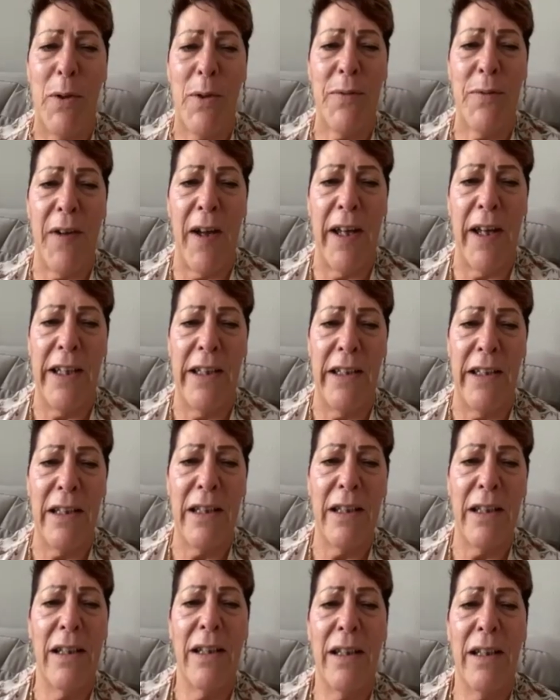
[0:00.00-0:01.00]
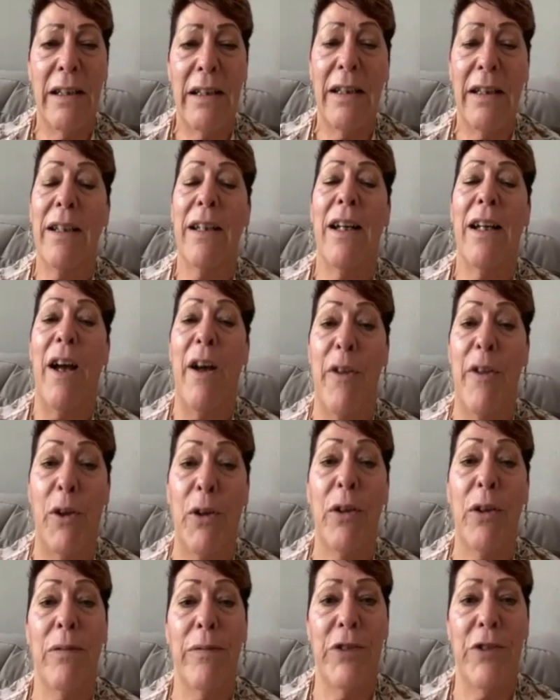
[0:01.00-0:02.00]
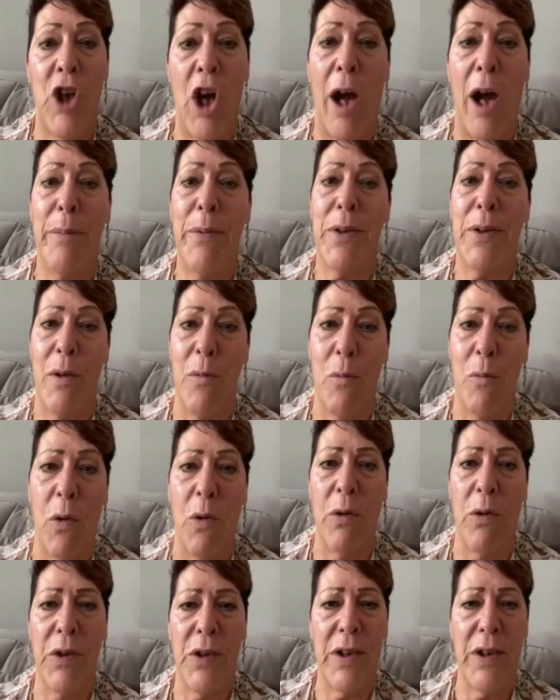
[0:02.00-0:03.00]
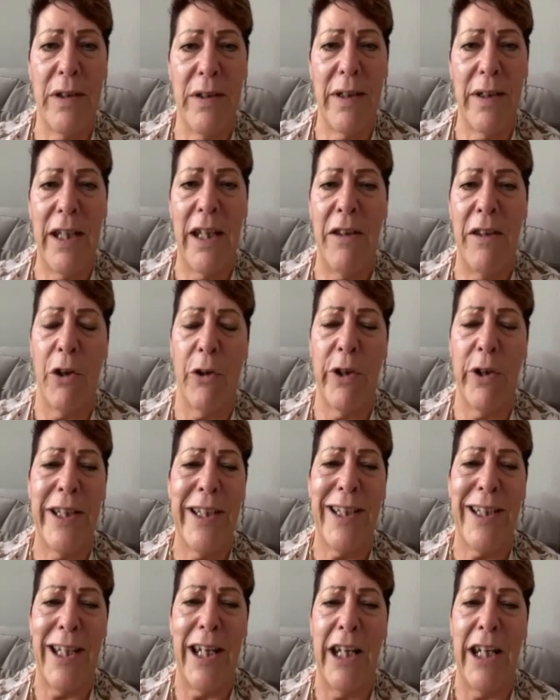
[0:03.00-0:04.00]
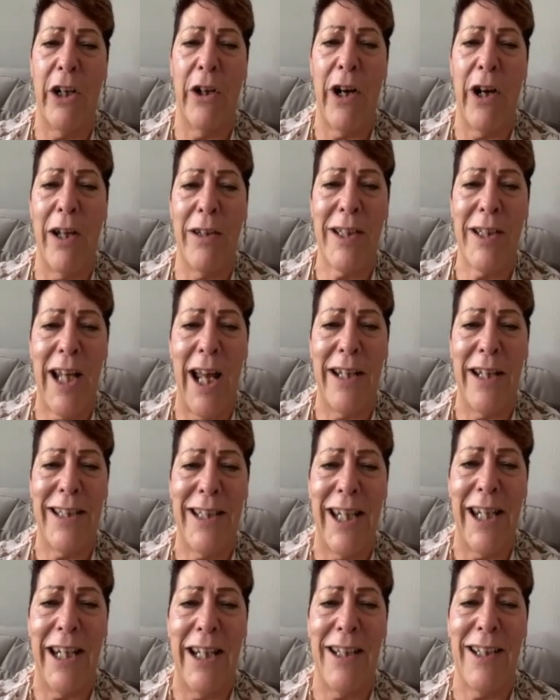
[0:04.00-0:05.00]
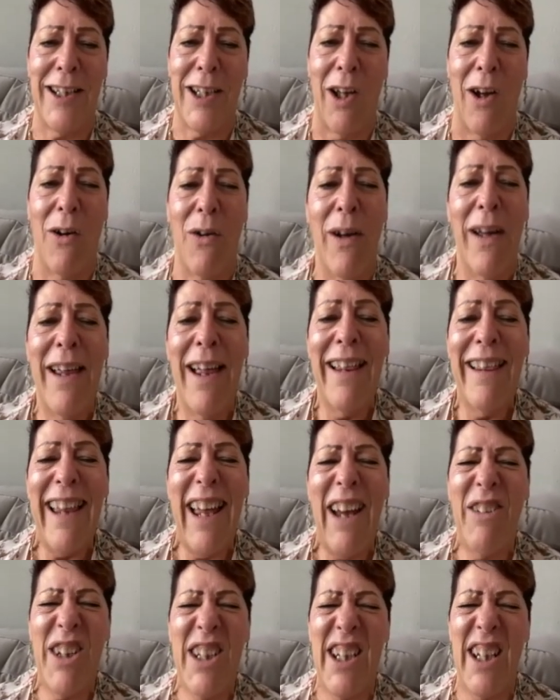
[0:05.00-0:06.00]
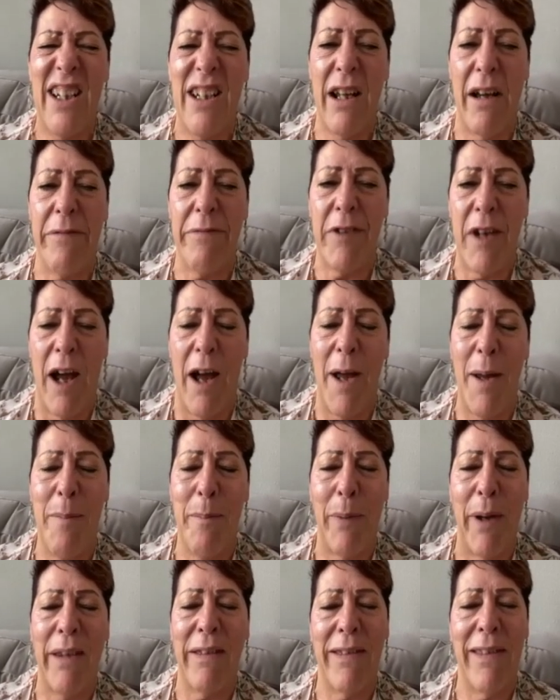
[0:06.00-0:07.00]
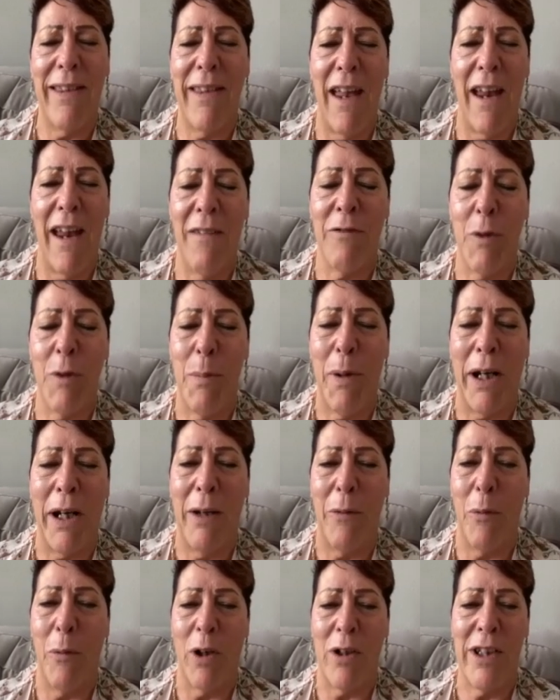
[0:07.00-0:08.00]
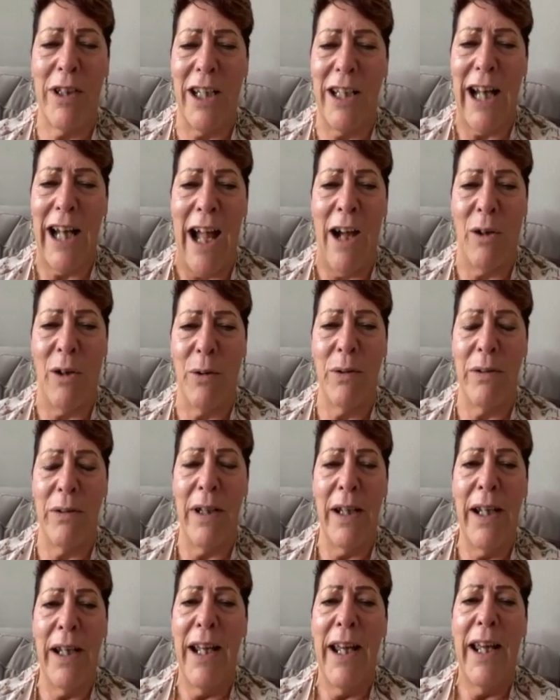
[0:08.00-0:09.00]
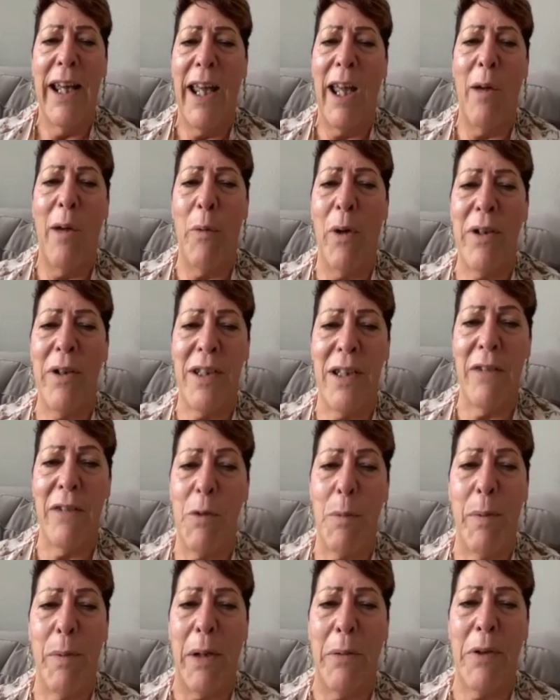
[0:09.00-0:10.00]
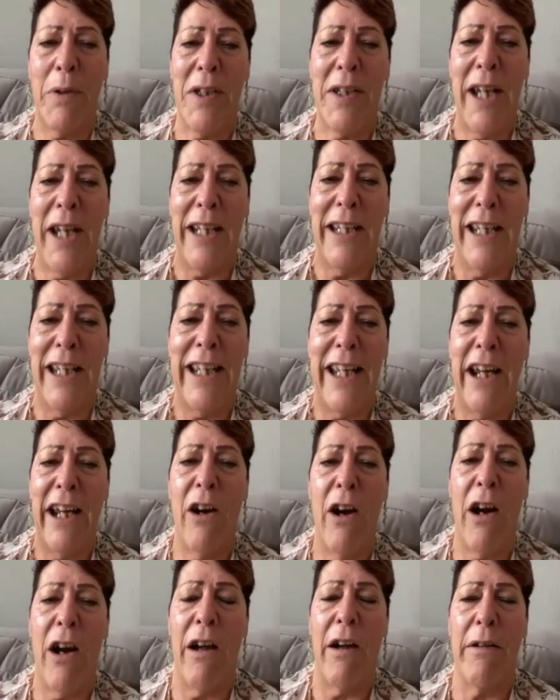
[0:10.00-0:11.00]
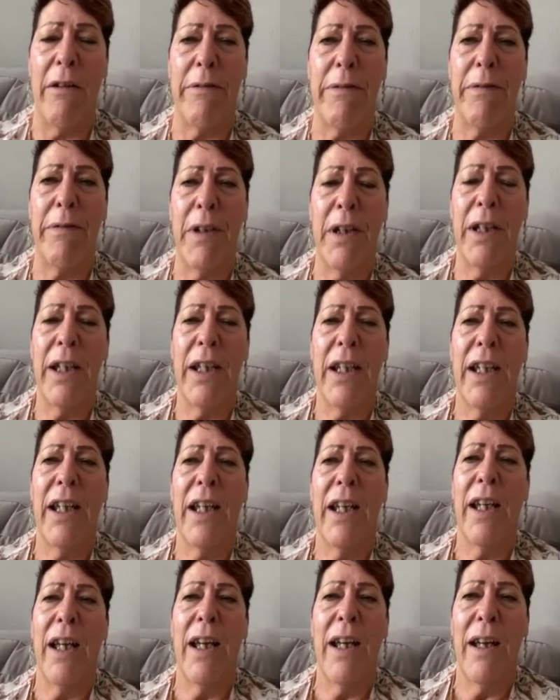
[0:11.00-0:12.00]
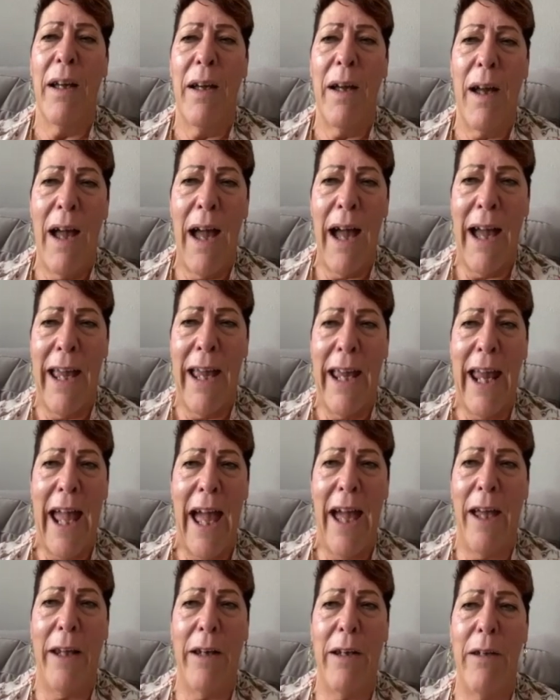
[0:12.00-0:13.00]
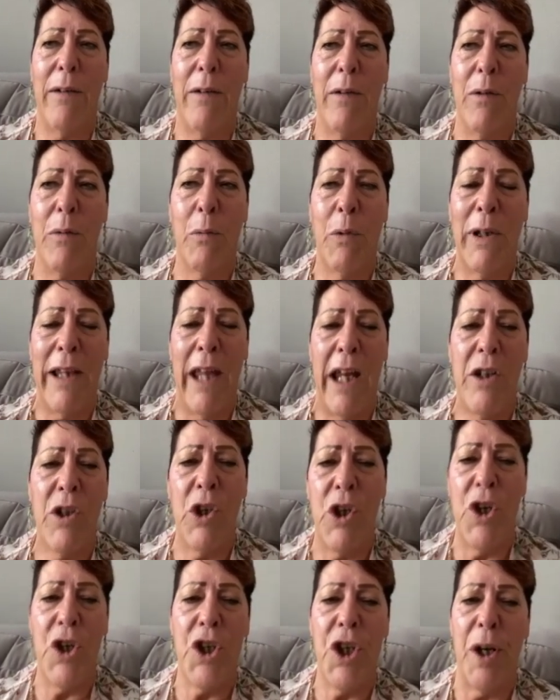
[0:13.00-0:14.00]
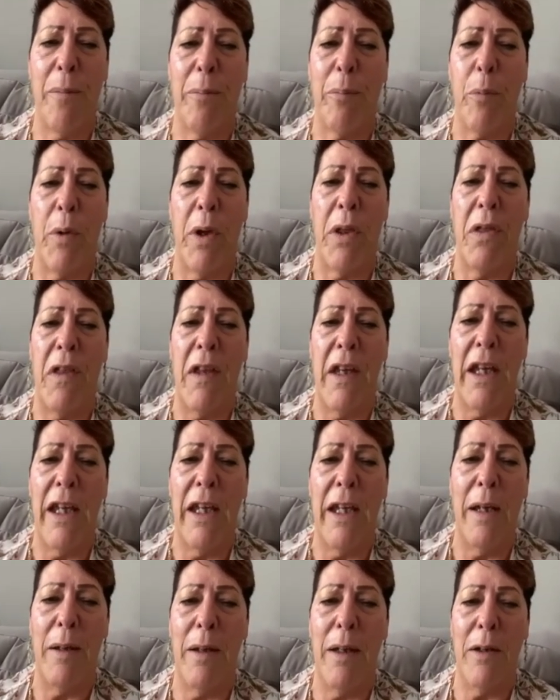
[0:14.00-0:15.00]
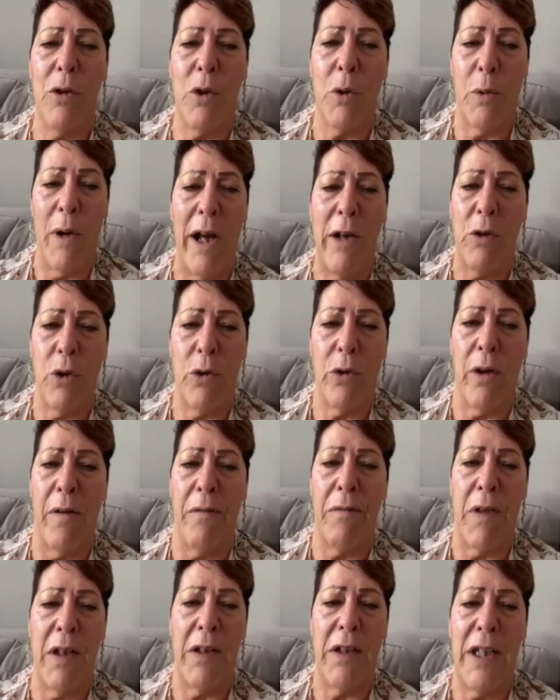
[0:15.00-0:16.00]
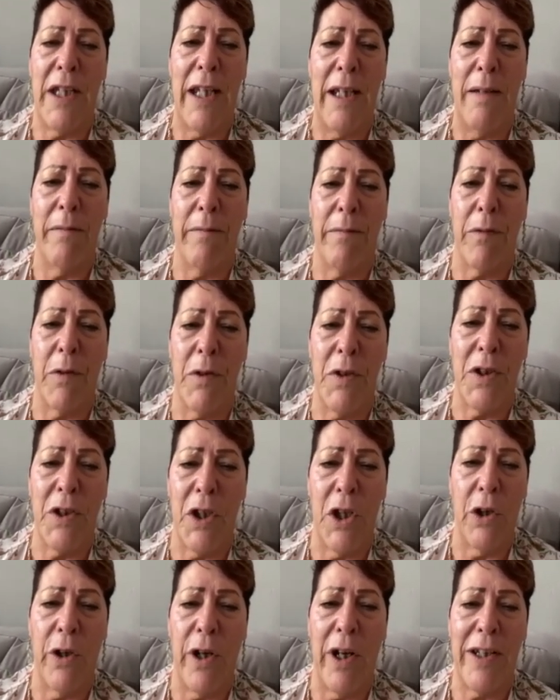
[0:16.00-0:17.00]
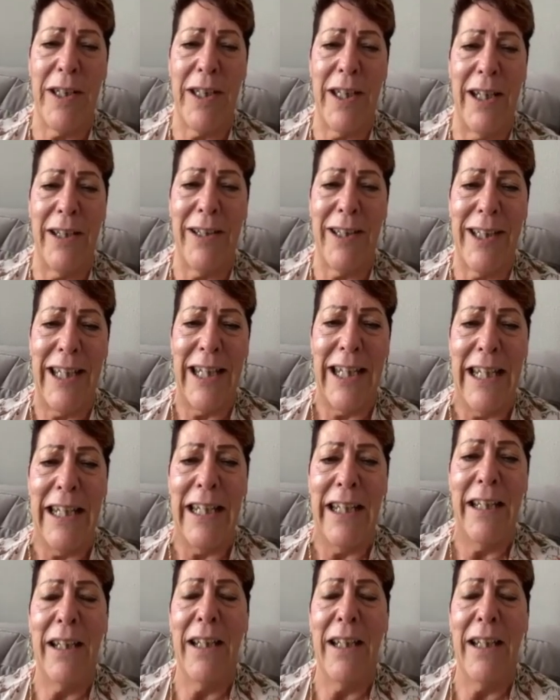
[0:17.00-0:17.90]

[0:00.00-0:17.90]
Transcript: find other jobs and roles either in Citi or outside Citi. So that was a tough time, but everybody worked it out. And once everybody was taken care of, I had relationship with the director of the team for Secure SDLC,